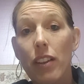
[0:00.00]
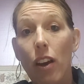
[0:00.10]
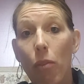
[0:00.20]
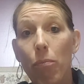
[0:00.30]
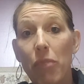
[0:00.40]

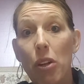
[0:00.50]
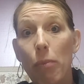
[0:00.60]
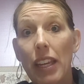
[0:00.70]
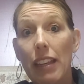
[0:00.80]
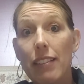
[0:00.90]
you know,
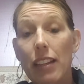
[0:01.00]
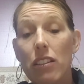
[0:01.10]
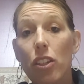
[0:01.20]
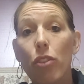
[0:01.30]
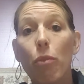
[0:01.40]
making
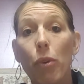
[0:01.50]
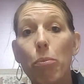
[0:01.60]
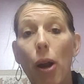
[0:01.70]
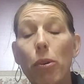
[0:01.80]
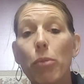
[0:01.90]
sense to you, then we
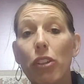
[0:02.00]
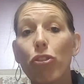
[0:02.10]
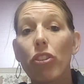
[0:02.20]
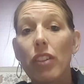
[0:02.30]
probably should